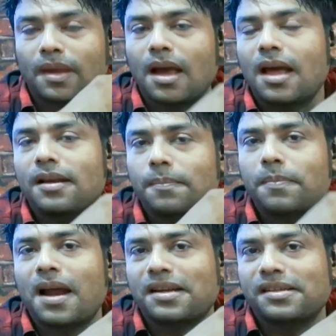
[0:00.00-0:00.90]
and
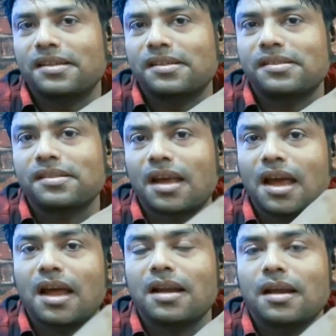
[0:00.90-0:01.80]
practice
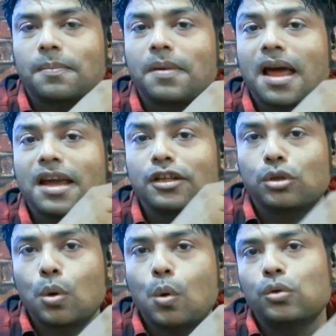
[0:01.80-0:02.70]
and applying
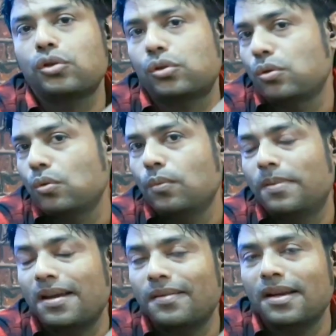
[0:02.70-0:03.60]
those to
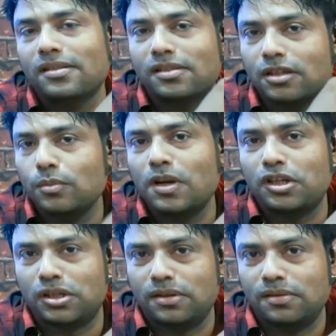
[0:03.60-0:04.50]
various
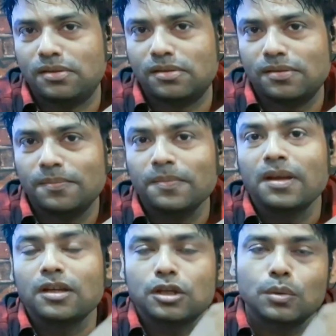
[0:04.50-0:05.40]
situations.
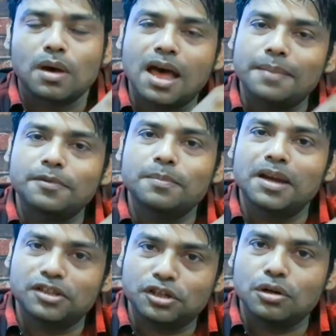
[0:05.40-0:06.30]
You have to
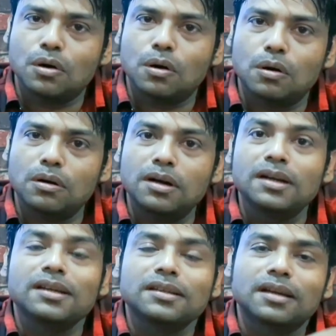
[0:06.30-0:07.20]
make sure
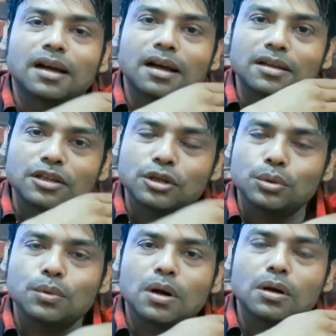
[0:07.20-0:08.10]

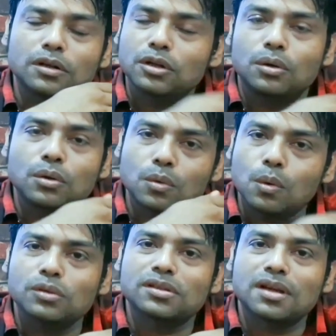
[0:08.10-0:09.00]
your
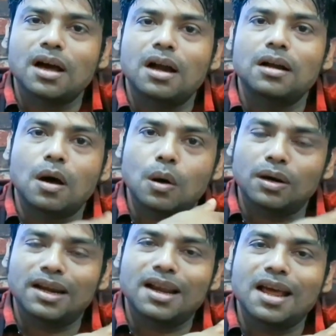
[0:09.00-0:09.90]
notes are
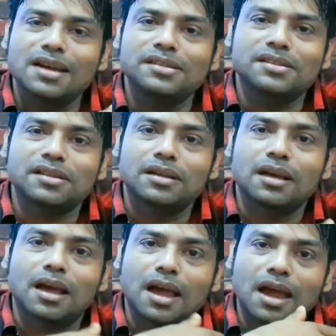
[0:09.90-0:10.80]
organized
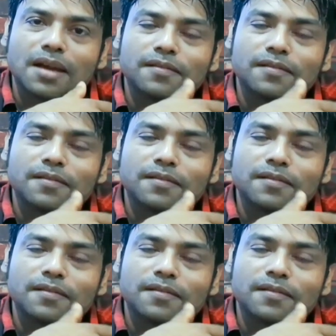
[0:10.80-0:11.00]
and